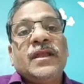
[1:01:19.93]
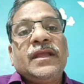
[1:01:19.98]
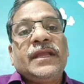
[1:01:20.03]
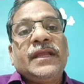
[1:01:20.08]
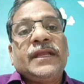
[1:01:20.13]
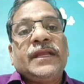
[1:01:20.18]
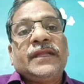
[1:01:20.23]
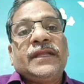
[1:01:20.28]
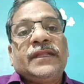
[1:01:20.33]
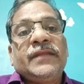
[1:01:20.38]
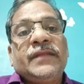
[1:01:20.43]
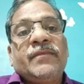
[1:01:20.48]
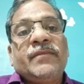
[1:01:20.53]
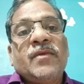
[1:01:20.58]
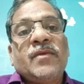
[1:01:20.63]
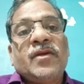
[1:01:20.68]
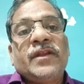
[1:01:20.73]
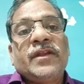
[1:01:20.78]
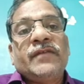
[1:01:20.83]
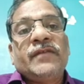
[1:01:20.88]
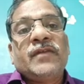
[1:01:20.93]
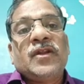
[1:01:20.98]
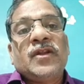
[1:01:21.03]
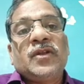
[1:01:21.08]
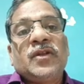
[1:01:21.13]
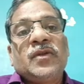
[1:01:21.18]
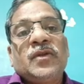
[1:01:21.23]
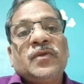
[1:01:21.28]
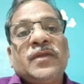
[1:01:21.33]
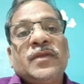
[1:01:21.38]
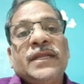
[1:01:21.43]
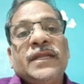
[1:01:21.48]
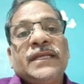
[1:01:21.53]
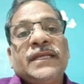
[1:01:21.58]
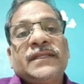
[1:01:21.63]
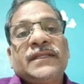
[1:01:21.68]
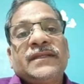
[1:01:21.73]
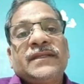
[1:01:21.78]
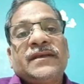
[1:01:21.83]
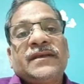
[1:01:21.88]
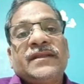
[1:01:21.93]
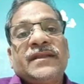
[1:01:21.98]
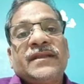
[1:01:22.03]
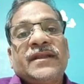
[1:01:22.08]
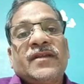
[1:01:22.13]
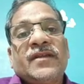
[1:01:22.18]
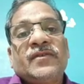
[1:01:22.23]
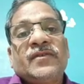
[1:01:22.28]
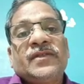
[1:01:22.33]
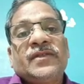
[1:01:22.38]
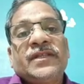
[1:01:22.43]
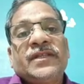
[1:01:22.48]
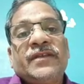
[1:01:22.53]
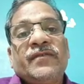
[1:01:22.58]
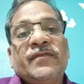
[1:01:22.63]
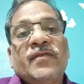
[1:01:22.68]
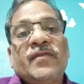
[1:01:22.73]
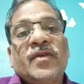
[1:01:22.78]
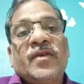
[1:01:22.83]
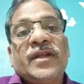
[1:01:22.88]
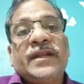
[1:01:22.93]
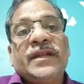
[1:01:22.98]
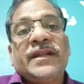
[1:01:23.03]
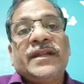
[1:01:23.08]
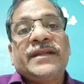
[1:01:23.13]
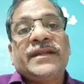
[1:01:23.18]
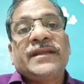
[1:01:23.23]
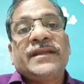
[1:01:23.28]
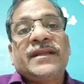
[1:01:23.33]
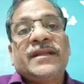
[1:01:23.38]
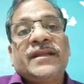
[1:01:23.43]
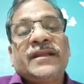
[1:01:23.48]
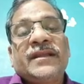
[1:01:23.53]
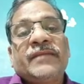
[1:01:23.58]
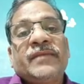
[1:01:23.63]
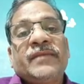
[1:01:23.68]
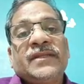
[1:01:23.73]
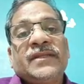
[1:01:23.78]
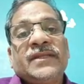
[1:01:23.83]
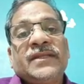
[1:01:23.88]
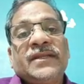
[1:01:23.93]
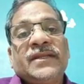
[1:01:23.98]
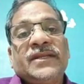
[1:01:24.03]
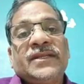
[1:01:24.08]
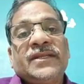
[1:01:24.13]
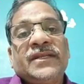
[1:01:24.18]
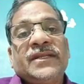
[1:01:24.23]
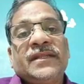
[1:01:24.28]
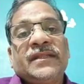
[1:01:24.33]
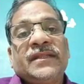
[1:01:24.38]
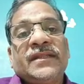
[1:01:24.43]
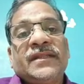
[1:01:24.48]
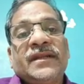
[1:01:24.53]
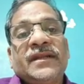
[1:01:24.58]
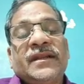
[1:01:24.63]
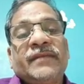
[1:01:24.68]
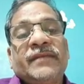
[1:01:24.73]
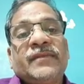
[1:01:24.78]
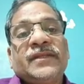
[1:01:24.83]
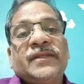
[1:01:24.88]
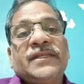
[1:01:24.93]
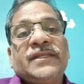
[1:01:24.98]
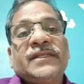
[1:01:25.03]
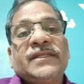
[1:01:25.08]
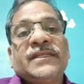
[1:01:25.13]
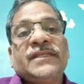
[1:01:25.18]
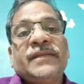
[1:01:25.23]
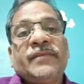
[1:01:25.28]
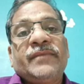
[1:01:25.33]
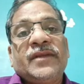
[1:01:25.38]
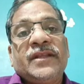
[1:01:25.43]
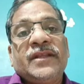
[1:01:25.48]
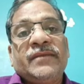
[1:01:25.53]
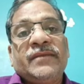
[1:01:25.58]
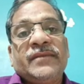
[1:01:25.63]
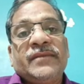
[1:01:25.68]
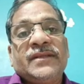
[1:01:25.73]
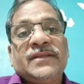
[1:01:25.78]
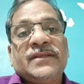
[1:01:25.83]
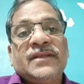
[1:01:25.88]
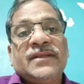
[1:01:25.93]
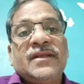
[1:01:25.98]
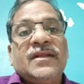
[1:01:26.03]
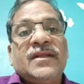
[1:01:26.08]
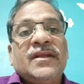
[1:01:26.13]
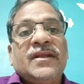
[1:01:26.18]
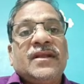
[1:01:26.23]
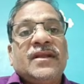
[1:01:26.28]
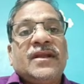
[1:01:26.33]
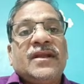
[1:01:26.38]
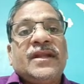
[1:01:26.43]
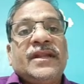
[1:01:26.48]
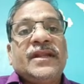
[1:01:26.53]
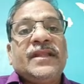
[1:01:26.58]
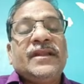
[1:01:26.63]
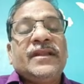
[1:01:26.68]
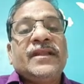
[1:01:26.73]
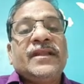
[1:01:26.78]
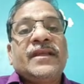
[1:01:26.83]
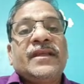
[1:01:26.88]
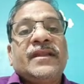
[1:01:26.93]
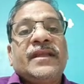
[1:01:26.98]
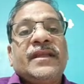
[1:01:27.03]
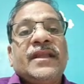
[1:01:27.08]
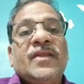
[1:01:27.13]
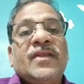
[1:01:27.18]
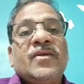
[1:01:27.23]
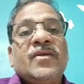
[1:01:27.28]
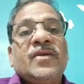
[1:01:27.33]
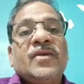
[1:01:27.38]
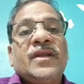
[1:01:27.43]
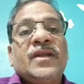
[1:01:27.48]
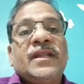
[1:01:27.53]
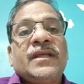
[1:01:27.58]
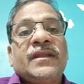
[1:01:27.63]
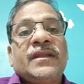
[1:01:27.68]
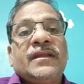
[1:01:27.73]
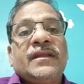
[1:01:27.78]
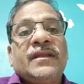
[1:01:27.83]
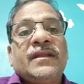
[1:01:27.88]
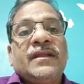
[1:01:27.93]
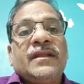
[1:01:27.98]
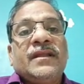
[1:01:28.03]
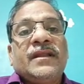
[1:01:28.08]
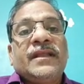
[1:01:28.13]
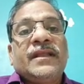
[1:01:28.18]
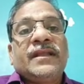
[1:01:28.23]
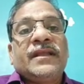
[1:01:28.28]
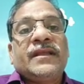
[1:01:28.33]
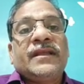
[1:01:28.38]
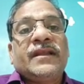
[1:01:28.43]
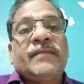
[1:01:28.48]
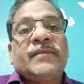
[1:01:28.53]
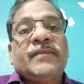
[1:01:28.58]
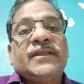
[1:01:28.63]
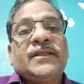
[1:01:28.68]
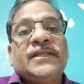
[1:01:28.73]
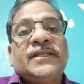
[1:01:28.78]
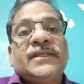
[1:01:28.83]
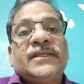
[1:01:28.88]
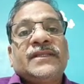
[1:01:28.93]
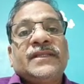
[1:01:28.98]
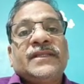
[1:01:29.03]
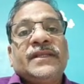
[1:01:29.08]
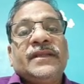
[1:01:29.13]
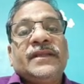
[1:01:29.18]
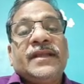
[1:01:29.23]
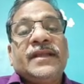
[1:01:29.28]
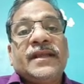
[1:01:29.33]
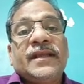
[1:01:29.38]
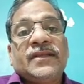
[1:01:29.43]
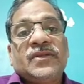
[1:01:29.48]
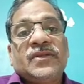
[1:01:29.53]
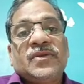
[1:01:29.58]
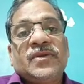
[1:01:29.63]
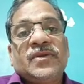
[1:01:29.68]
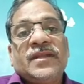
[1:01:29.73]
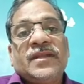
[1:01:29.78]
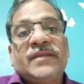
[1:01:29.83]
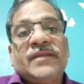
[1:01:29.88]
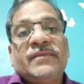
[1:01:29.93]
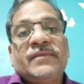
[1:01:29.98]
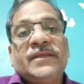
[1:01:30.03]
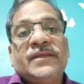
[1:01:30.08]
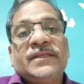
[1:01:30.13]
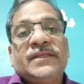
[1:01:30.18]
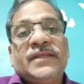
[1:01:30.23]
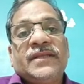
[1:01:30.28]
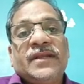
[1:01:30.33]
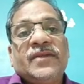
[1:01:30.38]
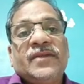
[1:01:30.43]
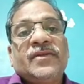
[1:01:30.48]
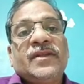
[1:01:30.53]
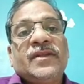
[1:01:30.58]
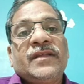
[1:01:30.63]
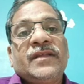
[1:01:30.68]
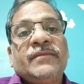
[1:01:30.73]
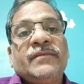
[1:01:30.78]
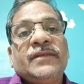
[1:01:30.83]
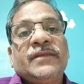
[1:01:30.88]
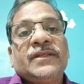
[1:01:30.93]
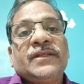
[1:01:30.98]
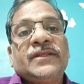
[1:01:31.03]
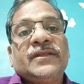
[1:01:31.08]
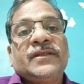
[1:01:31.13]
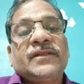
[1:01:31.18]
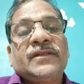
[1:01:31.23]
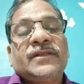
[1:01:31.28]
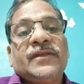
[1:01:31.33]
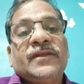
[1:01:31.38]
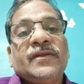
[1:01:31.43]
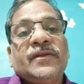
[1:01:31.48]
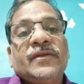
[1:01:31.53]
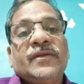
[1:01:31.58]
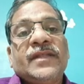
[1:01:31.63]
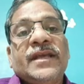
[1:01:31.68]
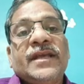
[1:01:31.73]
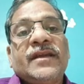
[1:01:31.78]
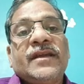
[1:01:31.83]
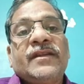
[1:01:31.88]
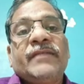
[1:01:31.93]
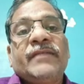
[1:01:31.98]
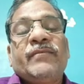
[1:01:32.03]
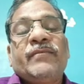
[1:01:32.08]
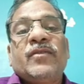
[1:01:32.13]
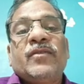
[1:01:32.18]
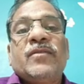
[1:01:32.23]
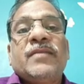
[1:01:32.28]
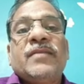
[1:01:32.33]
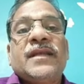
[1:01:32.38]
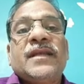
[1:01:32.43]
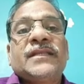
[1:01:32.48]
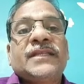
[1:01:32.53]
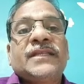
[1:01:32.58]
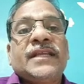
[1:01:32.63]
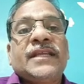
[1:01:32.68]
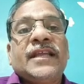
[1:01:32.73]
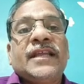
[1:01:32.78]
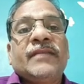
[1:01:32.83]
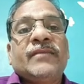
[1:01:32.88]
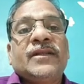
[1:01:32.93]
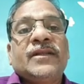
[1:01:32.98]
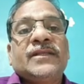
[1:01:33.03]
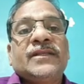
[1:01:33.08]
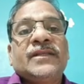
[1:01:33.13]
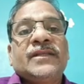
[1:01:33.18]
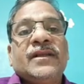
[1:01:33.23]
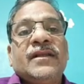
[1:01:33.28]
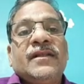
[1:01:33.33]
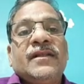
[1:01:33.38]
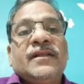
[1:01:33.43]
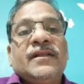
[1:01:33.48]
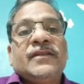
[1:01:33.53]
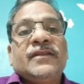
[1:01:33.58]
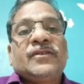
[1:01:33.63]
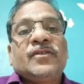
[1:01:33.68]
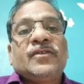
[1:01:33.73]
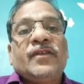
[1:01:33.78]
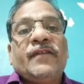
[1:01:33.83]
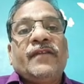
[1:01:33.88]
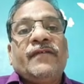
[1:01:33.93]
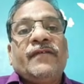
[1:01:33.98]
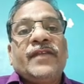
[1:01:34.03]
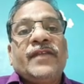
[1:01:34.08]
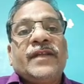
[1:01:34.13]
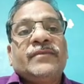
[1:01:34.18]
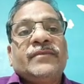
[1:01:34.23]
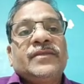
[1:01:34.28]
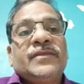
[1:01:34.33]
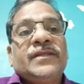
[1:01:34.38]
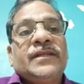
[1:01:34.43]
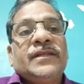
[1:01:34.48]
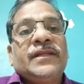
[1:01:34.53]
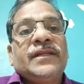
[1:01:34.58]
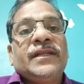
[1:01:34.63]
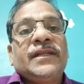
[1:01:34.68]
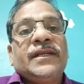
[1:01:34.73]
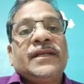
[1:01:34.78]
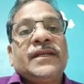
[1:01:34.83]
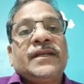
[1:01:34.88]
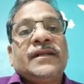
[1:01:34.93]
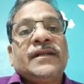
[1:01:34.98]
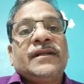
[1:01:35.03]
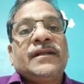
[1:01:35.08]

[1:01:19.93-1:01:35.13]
And the body wall, two layers are there. Outside violet color representation that represents epidermis, and inner yellow color layer represents the gastrodermis, endodermis. So they are diploblastic animals. So if we observe the